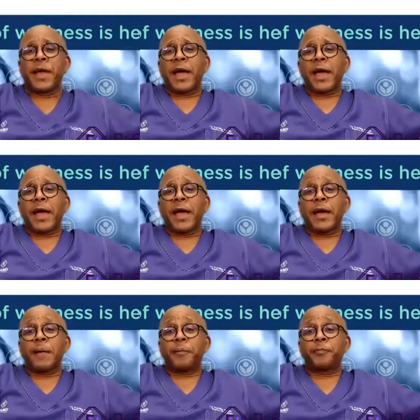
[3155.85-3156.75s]

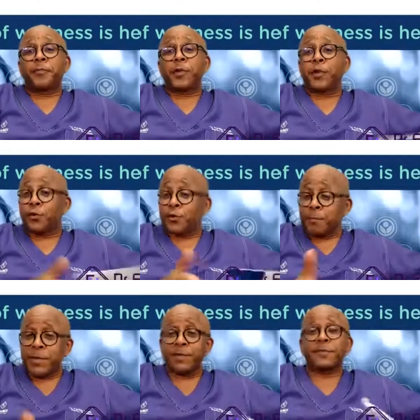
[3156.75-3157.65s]
the
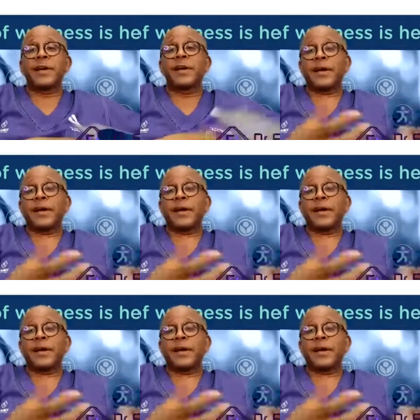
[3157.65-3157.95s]
minister